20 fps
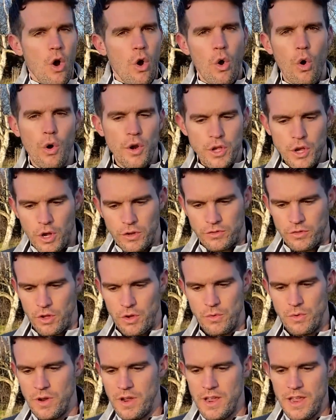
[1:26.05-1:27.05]
all you got to
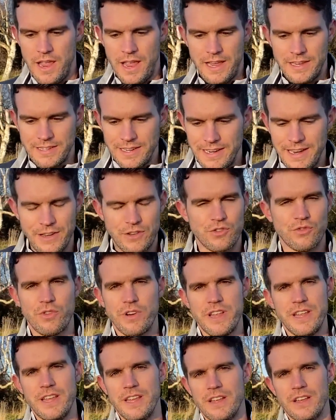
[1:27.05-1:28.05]
do is
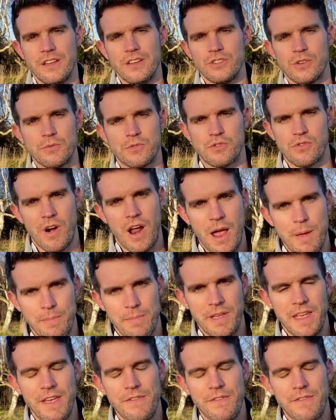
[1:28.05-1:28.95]
literally subscribe.